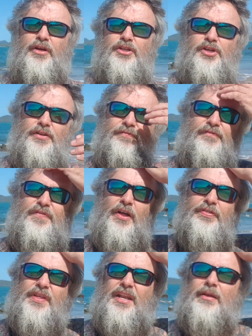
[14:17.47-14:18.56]
because I'd
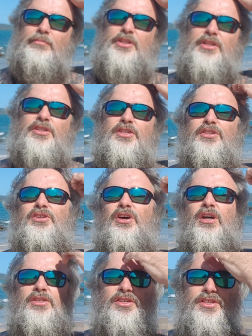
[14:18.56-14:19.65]
felt that emptiness
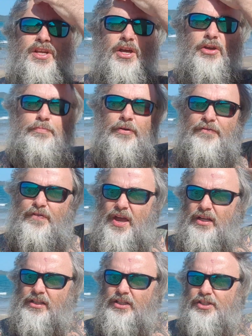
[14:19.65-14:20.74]
inside so
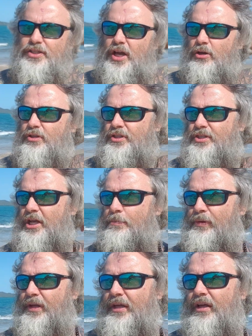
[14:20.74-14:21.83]
profoundly, so
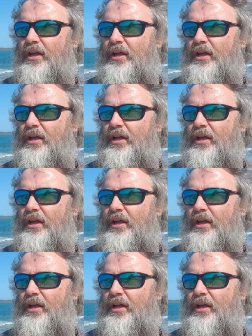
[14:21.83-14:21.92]
deeply.